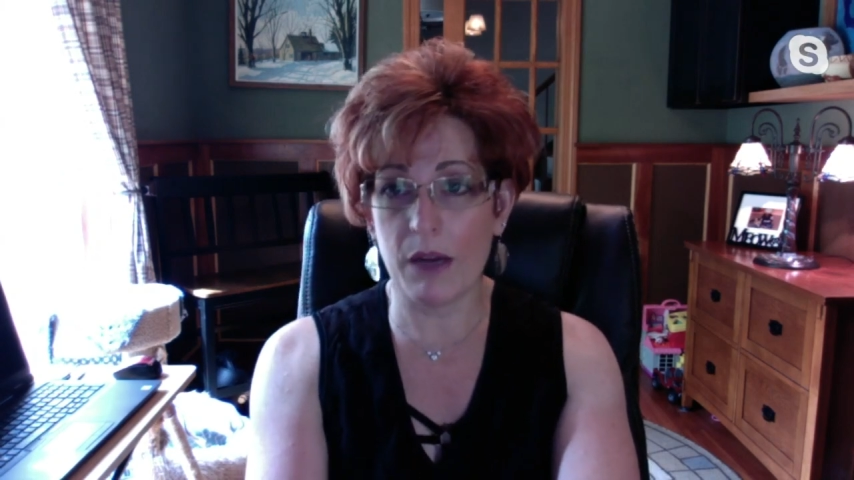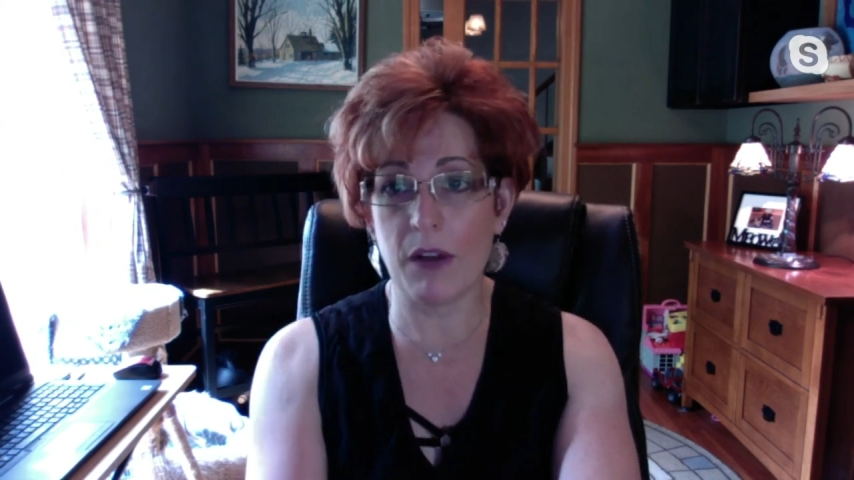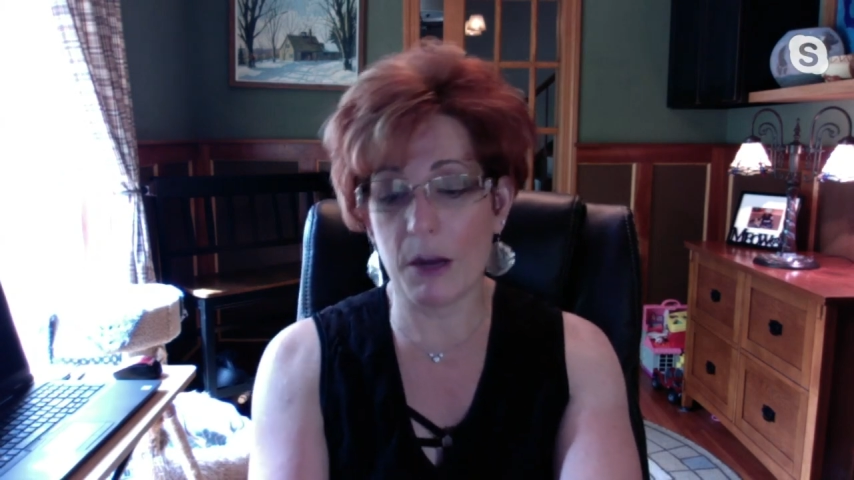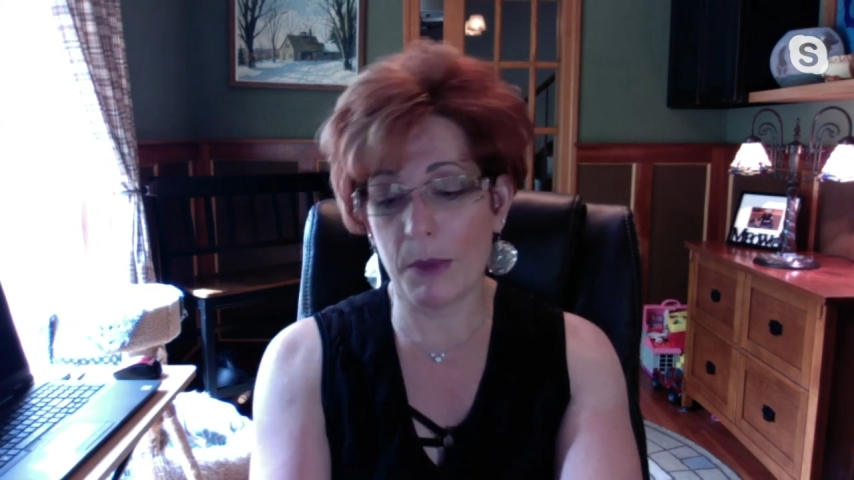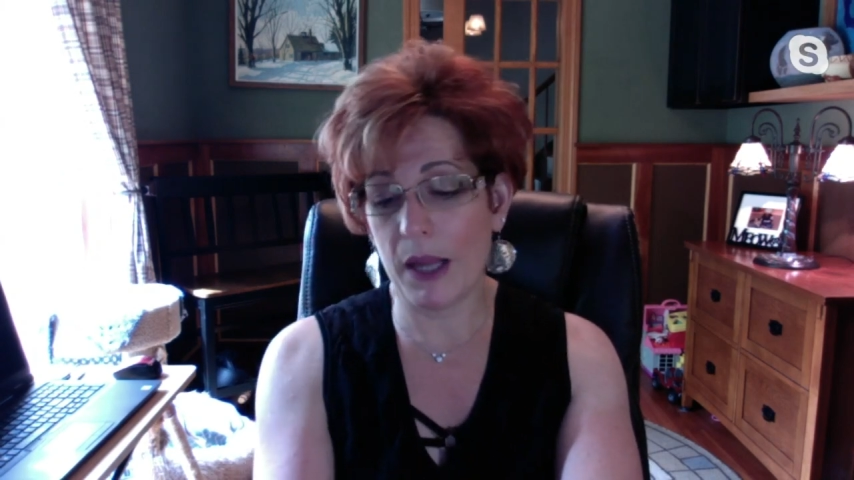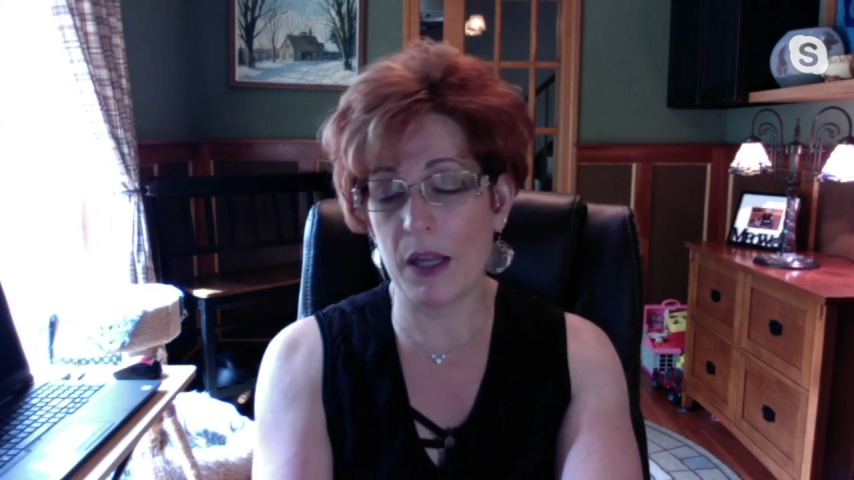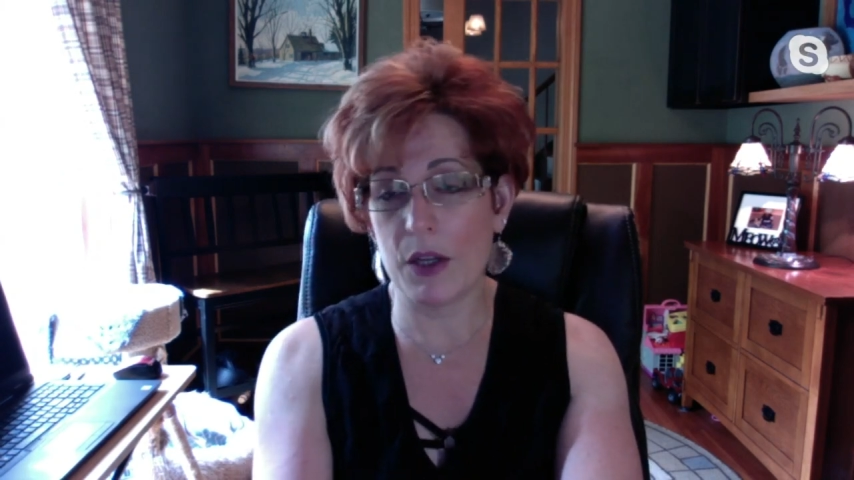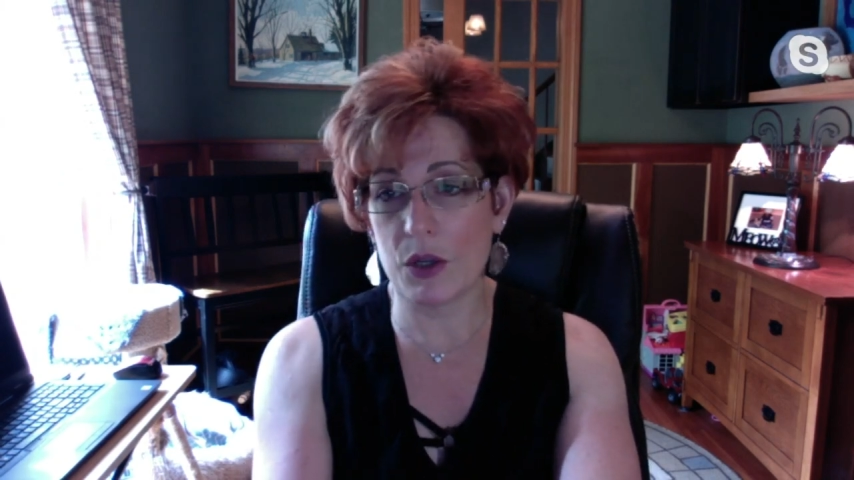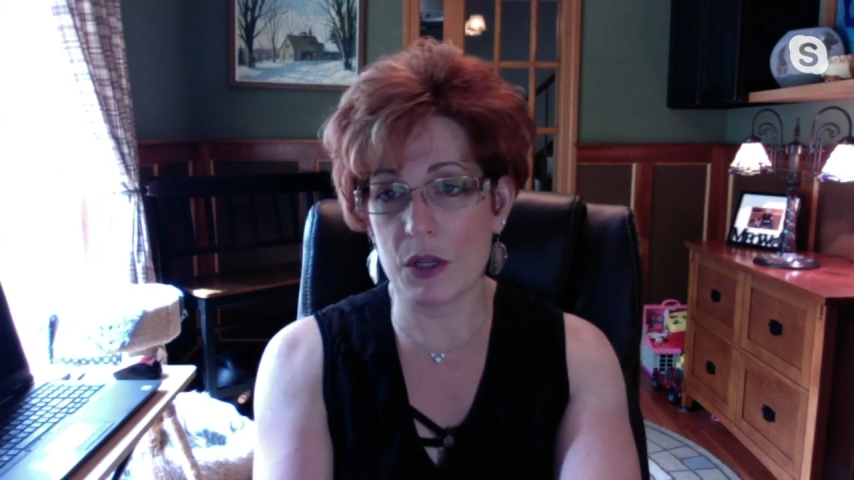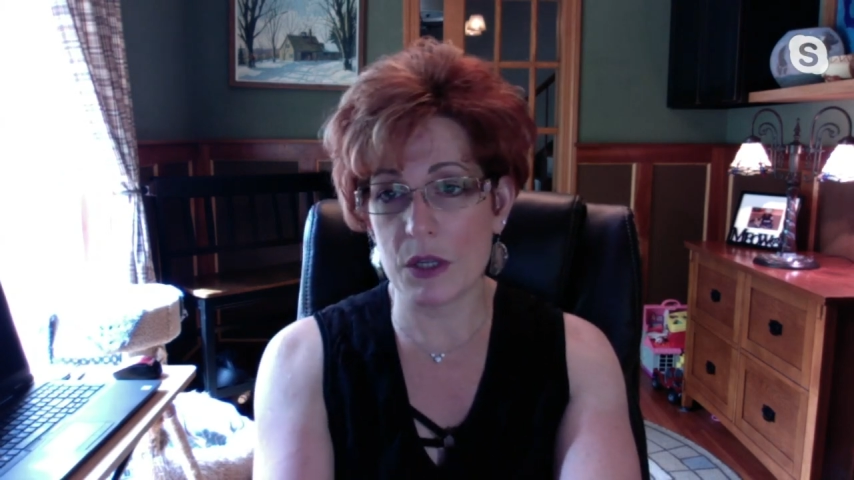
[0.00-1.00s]
you've got to pay the
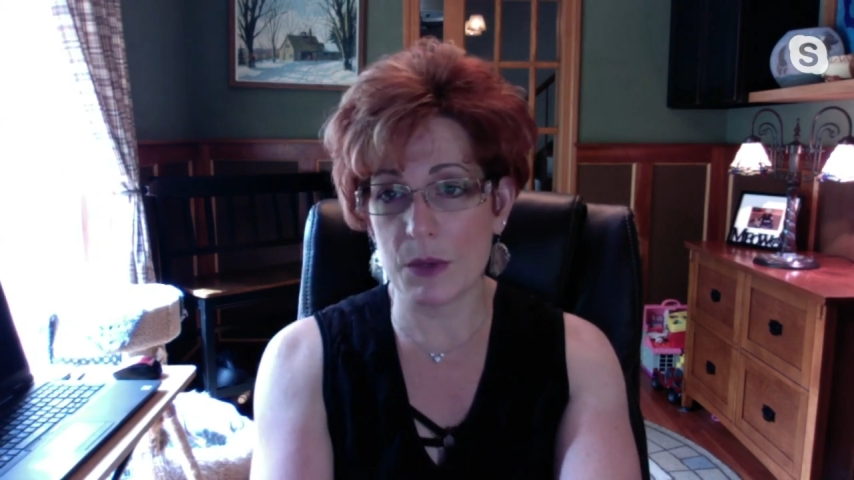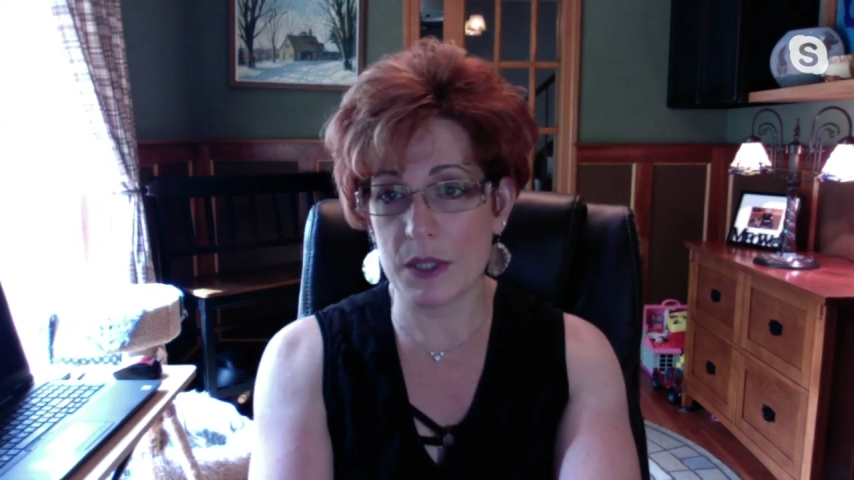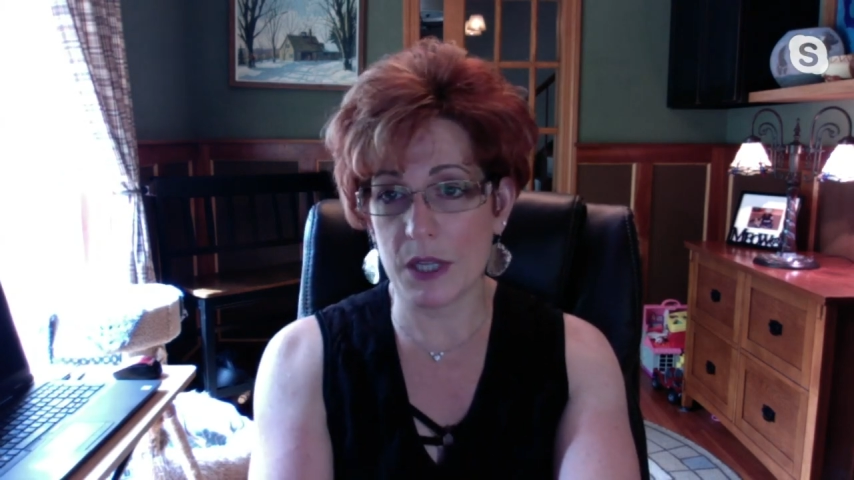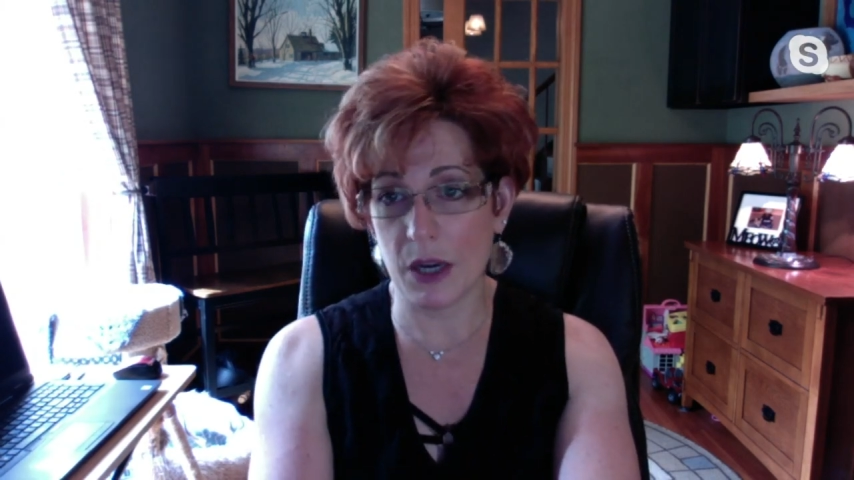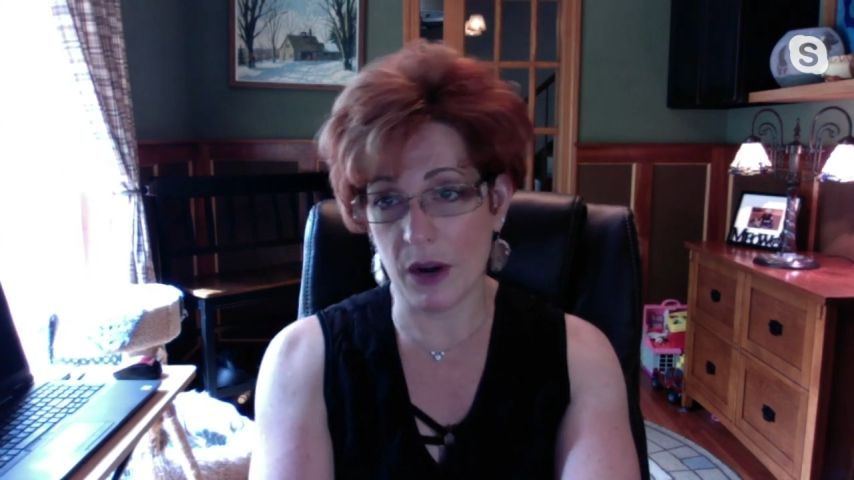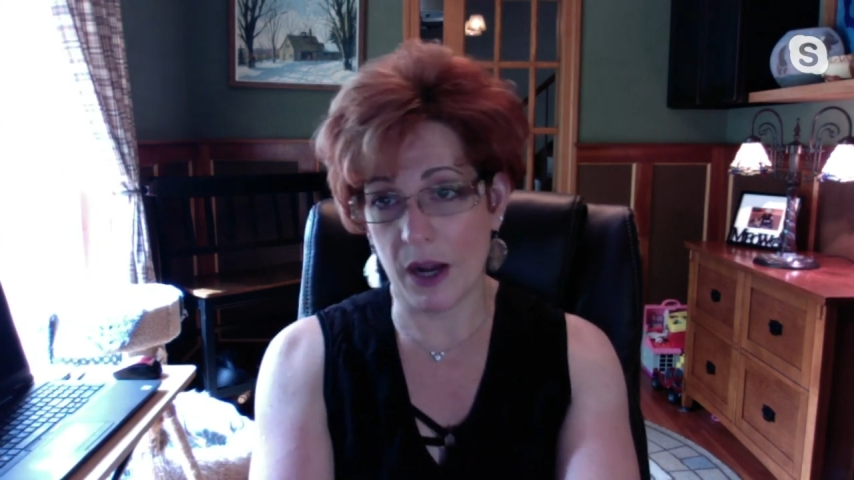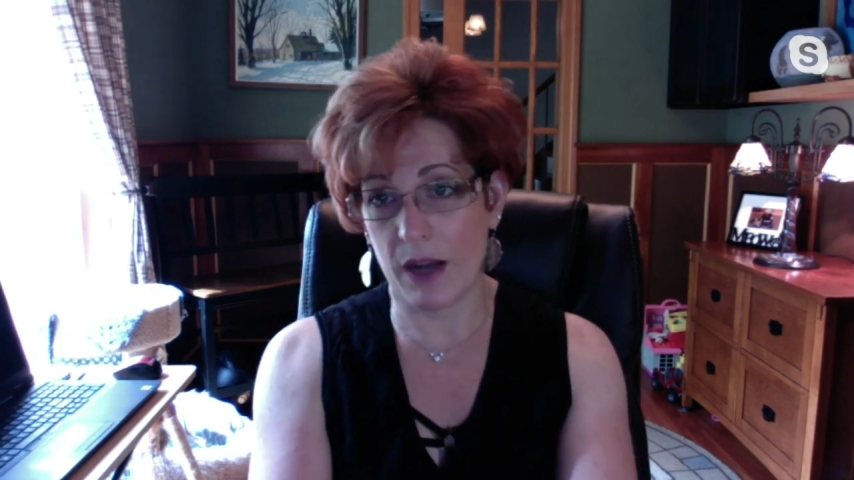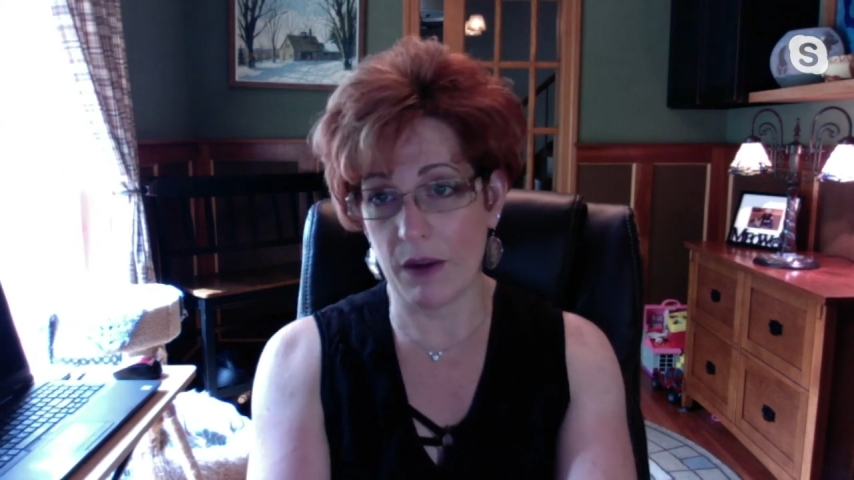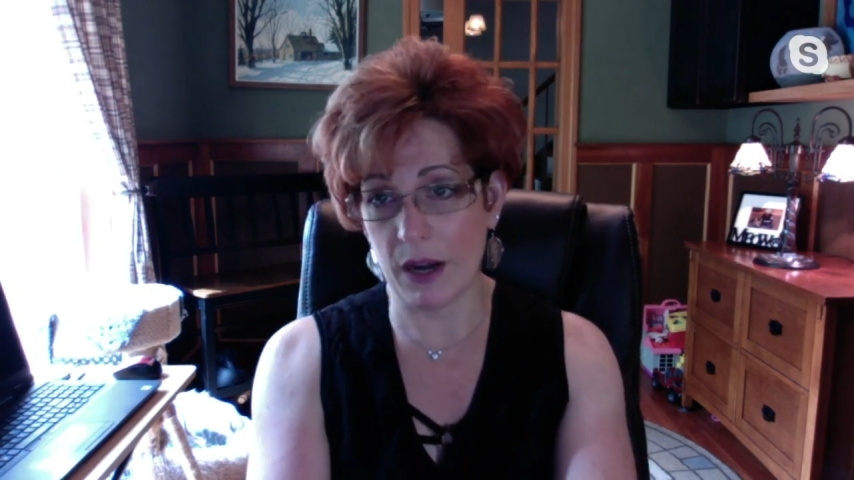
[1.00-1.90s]
insurance once a year on it,